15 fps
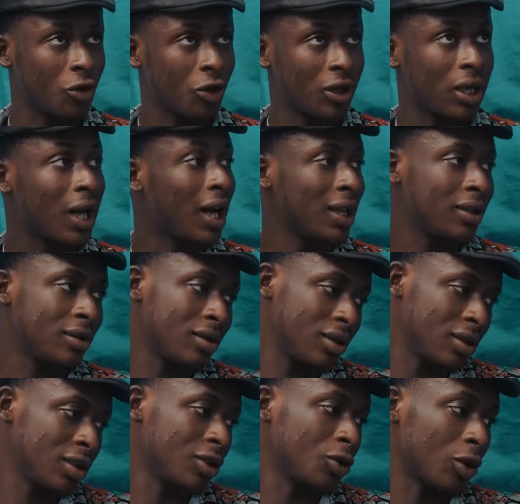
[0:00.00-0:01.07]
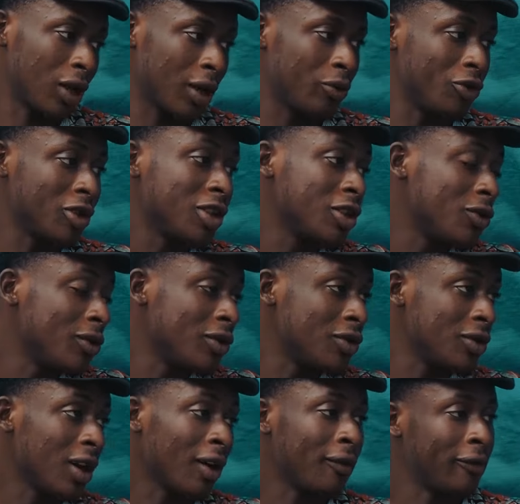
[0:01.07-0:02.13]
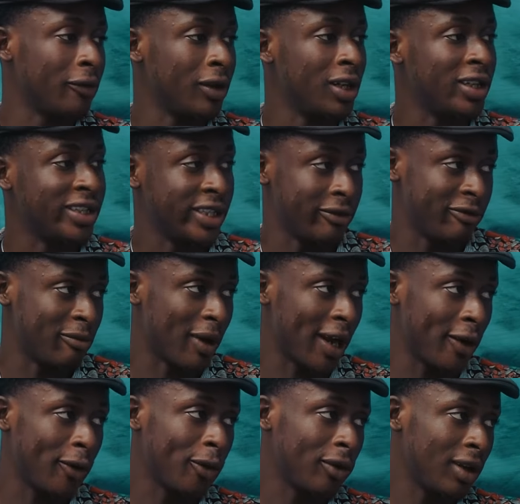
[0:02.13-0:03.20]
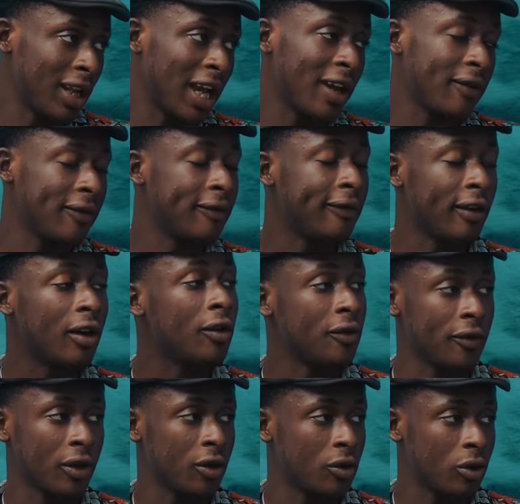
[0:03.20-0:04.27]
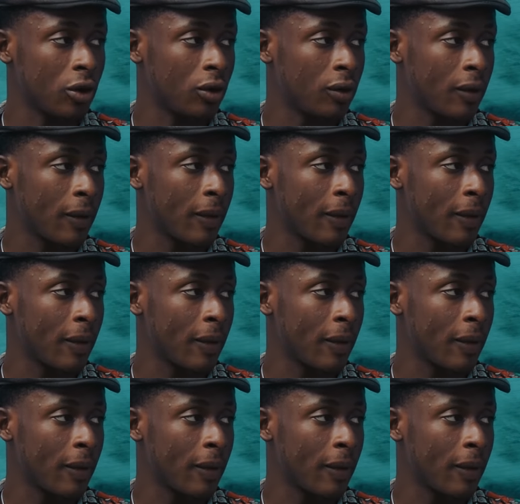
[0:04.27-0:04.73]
Your dad, in collaboration with you, have really shaped my life very, very well.